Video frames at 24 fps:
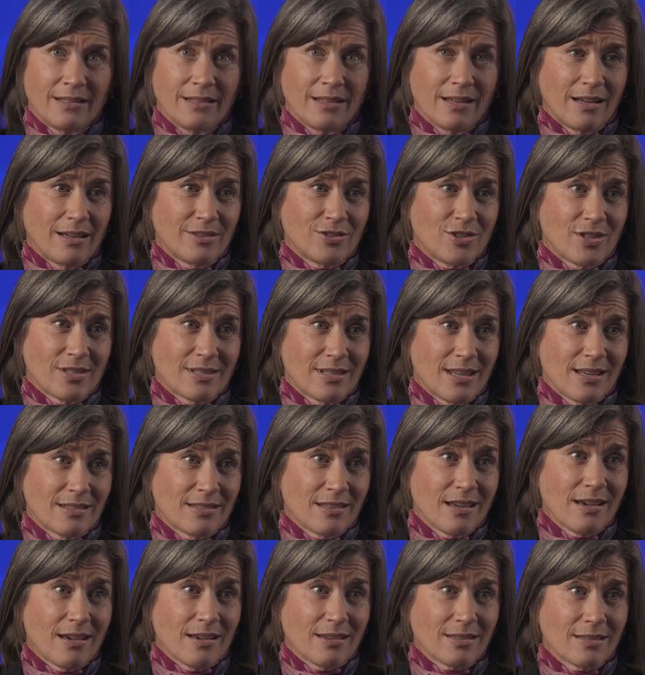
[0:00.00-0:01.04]
God just
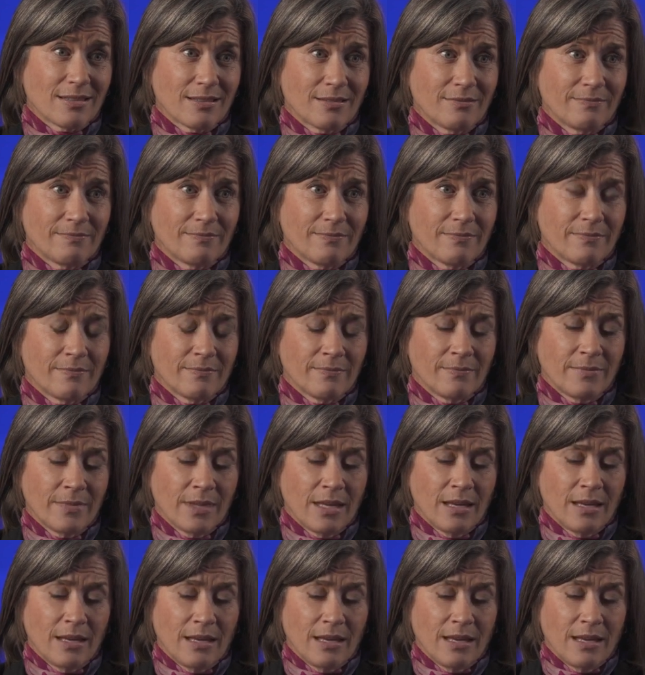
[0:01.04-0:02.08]
has us,
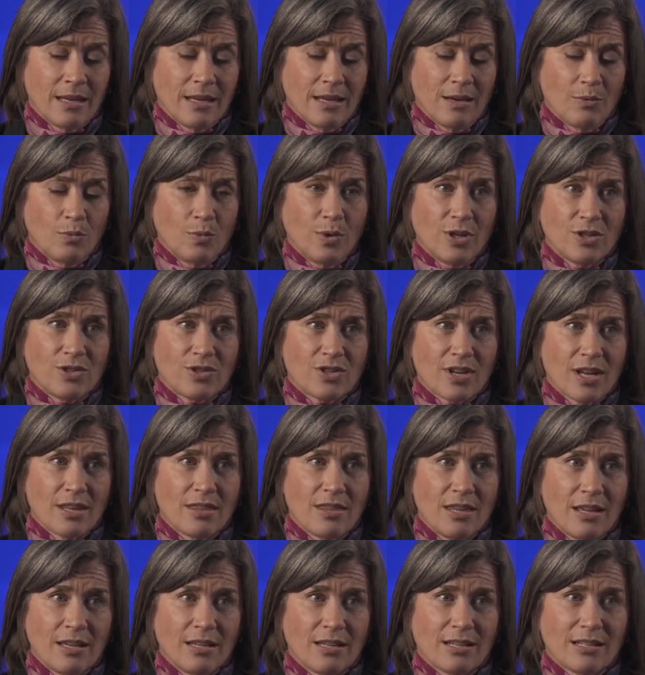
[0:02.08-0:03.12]
which I
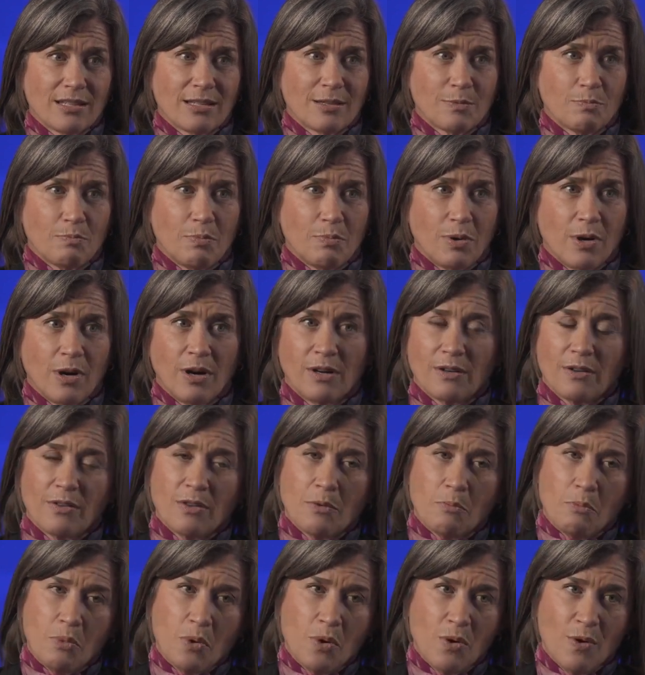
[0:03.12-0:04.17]
think is part of
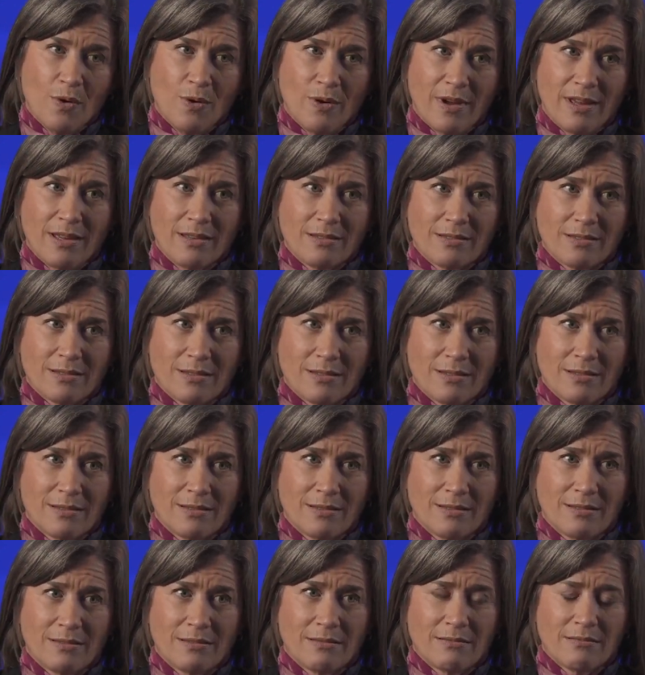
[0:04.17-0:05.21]
the point,
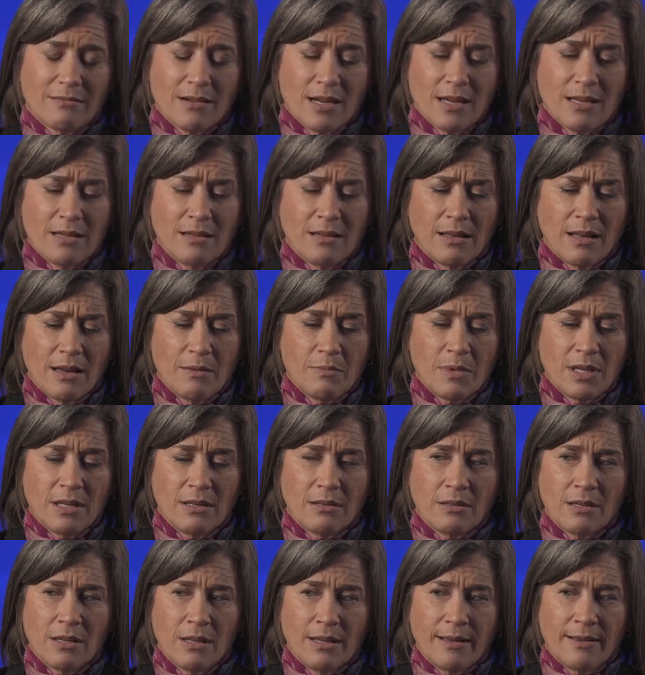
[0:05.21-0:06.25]
right? I
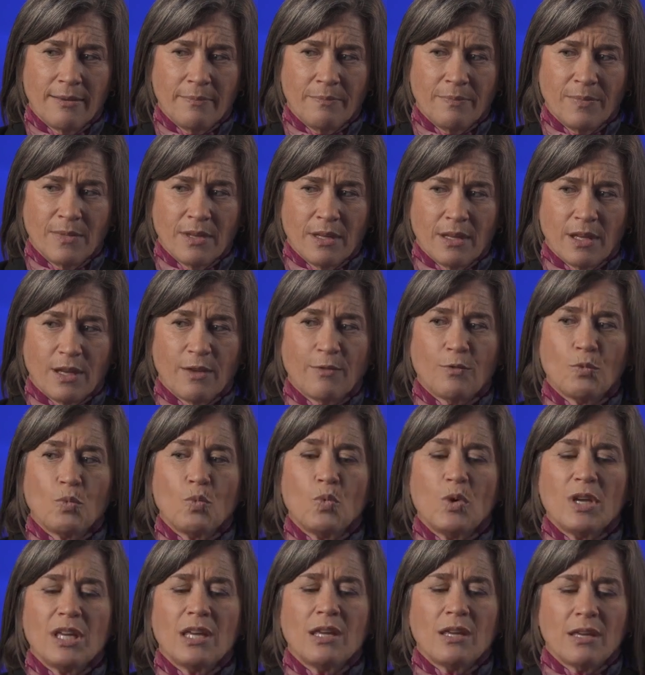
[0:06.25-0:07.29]
mean, if
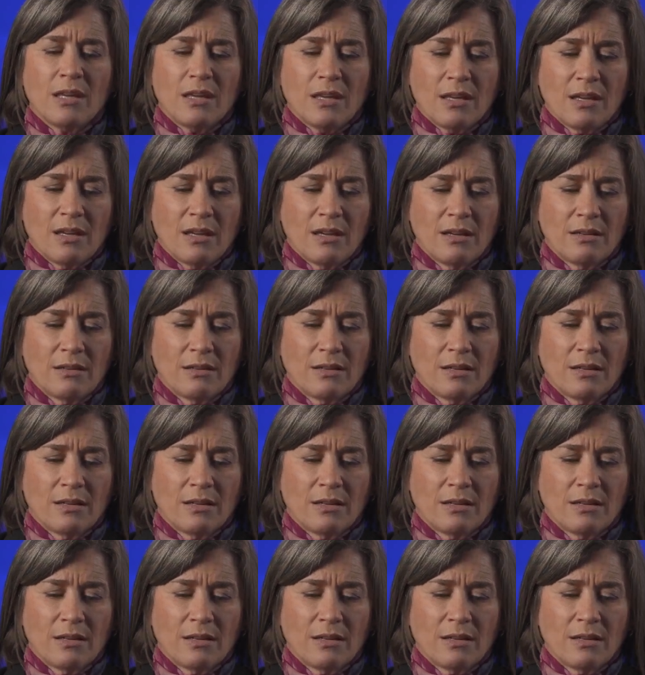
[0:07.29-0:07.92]
we